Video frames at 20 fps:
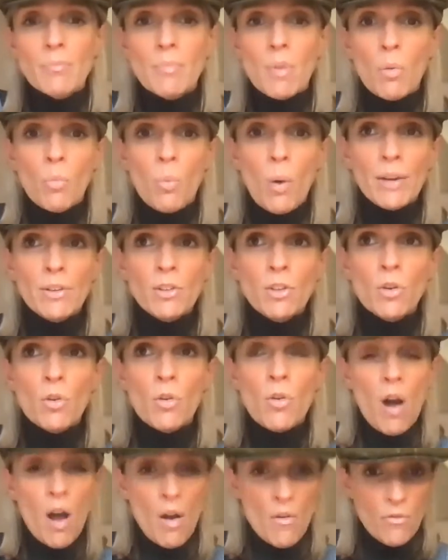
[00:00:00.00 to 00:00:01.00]
when
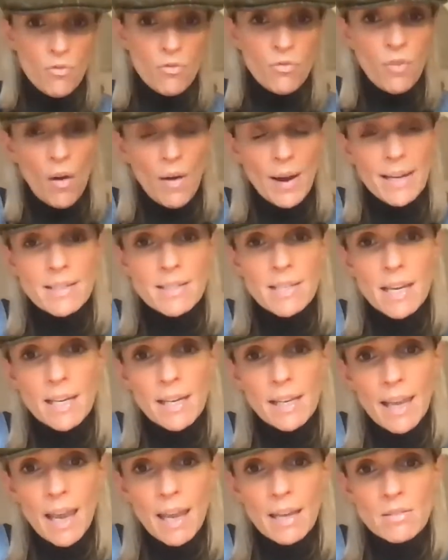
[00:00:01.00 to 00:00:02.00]
you're fighting
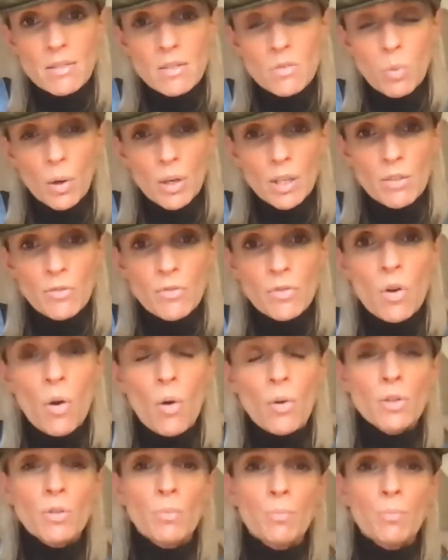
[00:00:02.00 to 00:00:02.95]
against what you've got,